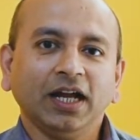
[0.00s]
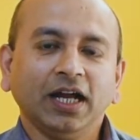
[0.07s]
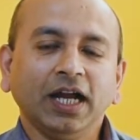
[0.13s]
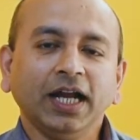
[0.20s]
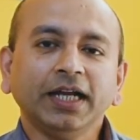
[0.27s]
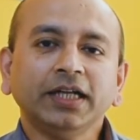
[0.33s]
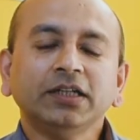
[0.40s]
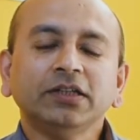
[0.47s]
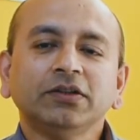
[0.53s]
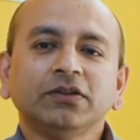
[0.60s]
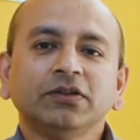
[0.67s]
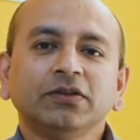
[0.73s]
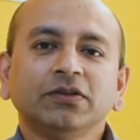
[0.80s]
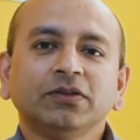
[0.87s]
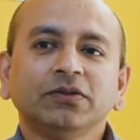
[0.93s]

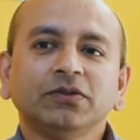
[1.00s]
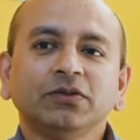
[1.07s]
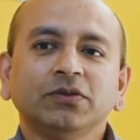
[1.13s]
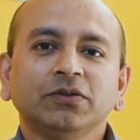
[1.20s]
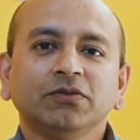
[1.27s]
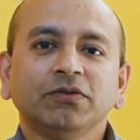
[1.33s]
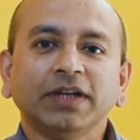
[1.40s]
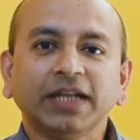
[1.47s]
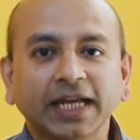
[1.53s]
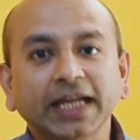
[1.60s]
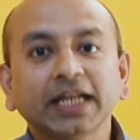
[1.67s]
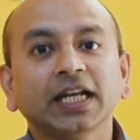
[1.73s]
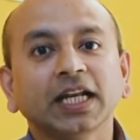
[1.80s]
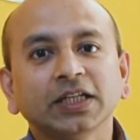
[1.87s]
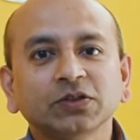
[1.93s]
And when I
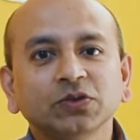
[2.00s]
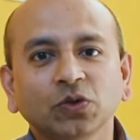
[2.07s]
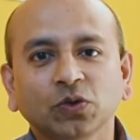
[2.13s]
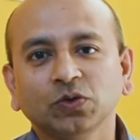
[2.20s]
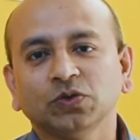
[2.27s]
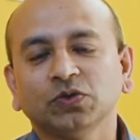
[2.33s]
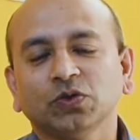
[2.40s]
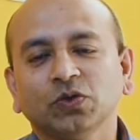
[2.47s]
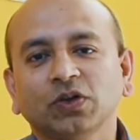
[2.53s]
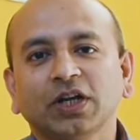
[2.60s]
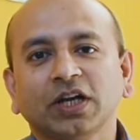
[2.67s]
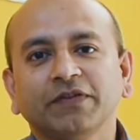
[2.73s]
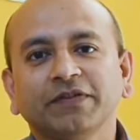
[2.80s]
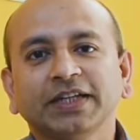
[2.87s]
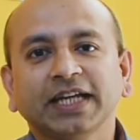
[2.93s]
analyze those road
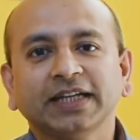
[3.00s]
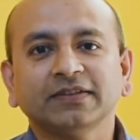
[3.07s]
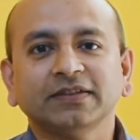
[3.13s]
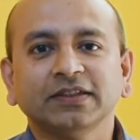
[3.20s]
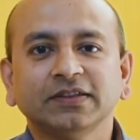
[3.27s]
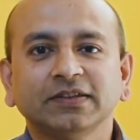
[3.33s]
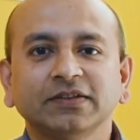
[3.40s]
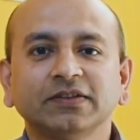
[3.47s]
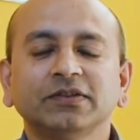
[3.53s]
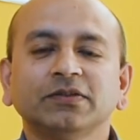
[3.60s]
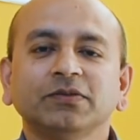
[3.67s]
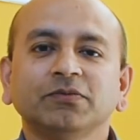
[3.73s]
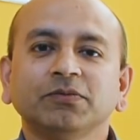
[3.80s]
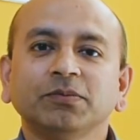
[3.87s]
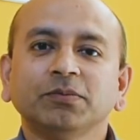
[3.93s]
traffic accidents
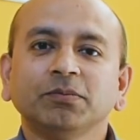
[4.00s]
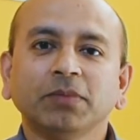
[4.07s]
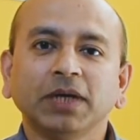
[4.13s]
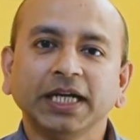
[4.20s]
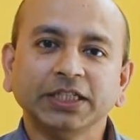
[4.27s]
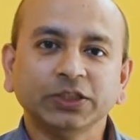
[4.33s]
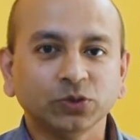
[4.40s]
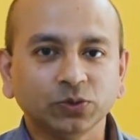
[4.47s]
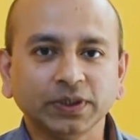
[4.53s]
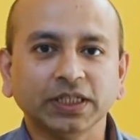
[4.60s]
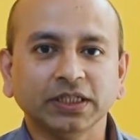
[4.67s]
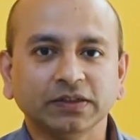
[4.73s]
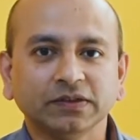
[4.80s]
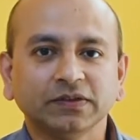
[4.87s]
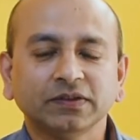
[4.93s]
by
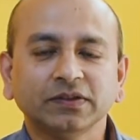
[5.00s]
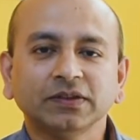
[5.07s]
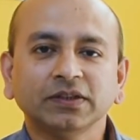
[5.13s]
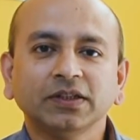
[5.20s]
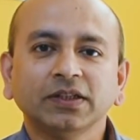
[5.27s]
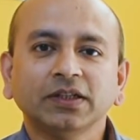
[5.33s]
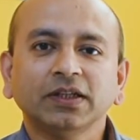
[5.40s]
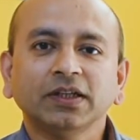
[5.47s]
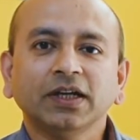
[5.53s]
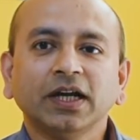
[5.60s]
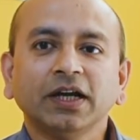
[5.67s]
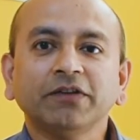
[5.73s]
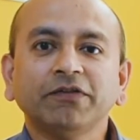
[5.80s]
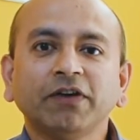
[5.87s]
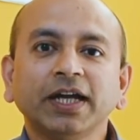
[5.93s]
two-wheelers,
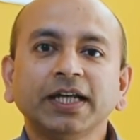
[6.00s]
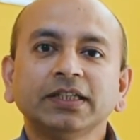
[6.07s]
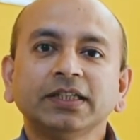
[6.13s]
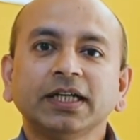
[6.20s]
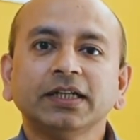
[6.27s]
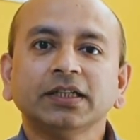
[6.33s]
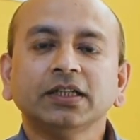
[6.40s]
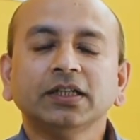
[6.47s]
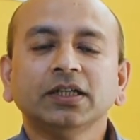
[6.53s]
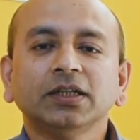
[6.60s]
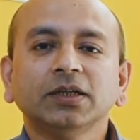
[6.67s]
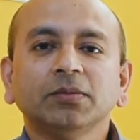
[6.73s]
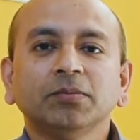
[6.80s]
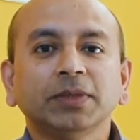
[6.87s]
I find that